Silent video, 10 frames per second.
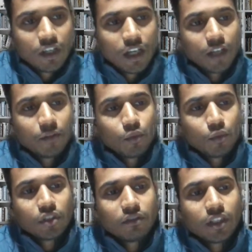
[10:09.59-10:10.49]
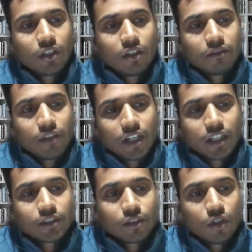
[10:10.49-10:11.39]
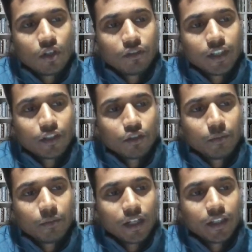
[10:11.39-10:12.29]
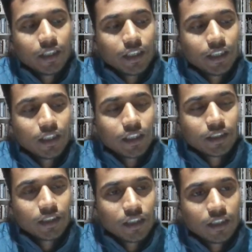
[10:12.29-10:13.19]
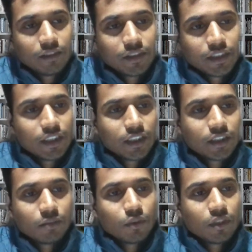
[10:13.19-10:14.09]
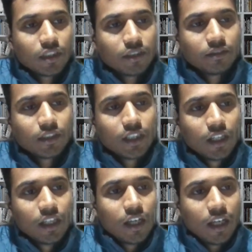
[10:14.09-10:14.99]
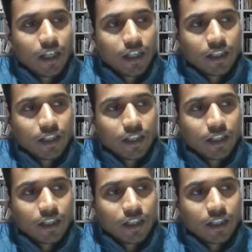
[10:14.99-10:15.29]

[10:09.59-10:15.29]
and both work on Faraday's law of electromagnetic induction. Three-phase induction motor and